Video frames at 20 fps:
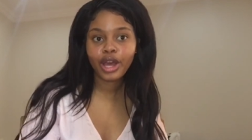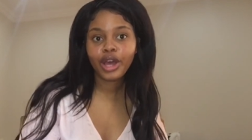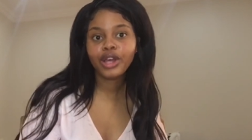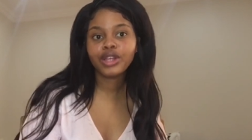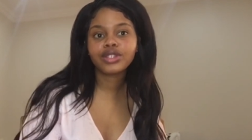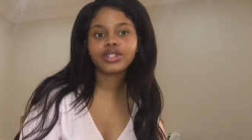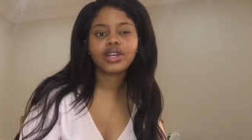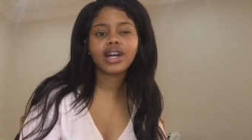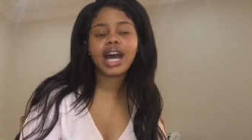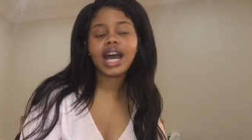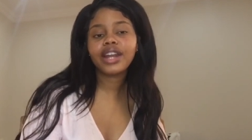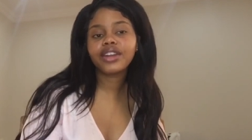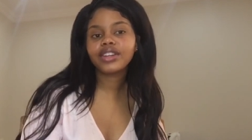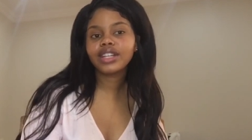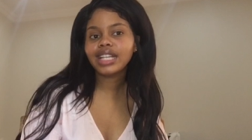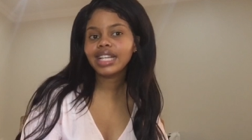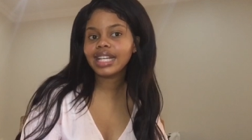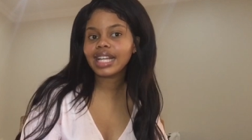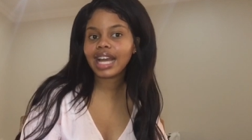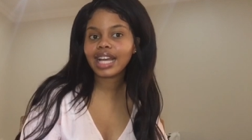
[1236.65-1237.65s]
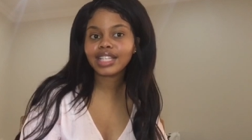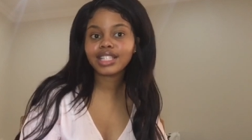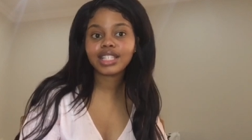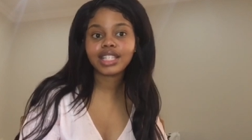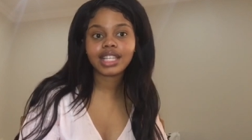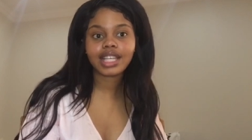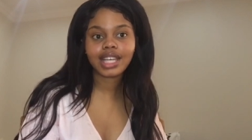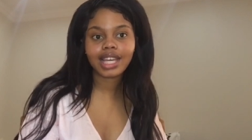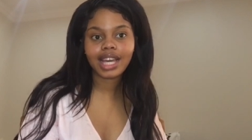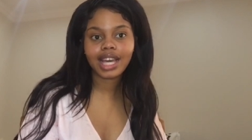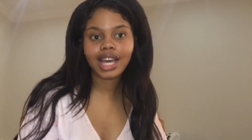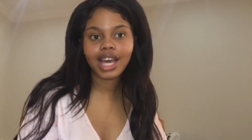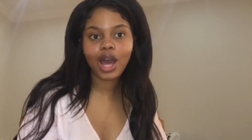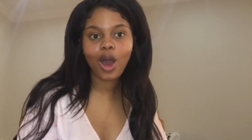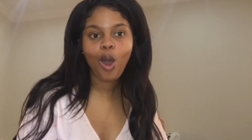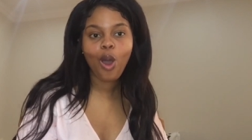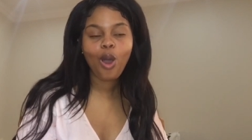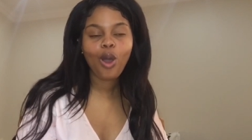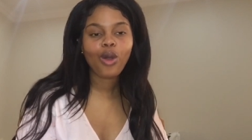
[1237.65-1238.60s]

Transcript: So I'd really like to hear